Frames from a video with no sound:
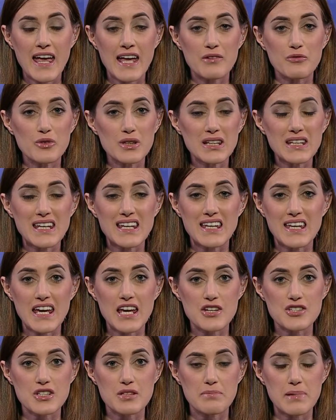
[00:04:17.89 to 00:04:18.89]
and really
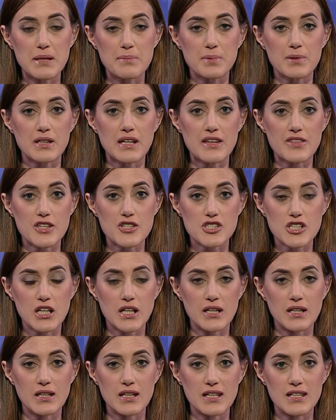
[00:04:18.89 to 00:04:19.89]
engaging people like the
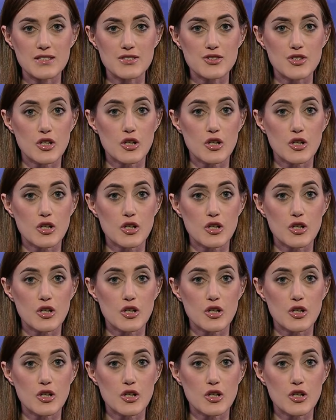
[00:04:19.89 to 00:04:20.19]
Chinese